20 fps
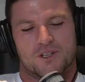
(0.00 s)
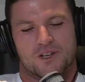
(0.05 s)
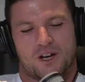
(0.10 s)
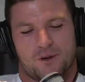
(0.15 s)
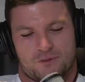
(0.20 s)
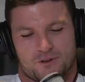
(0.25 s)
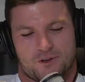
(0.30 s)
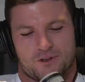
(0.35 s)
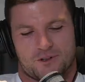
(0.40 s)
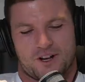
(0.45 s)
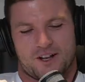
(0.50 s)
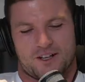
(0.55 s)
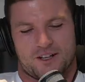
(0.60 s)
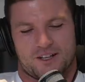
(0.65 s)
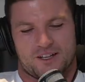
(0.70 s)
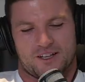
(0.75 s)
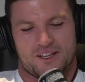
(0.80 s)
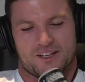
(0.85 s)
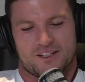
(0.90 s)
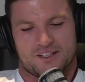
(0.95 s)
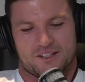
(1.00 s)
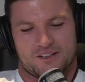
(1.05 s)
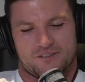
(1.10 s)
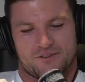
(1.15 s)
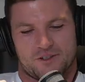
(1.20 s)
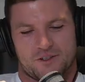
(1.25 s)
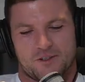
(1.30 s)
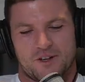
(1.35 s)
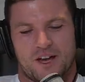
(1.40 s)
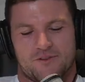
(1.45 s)
come to Cronulla and
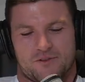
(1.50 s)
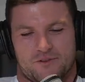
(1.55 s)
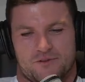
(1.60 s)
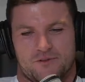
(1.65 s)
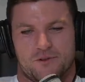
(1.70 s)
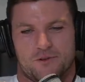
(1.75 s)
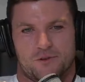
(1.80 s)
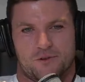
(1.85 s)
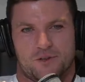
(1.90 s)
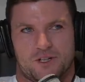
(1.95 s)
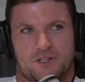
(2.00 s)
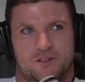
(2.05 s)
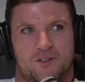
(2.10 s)
you have a few drinks.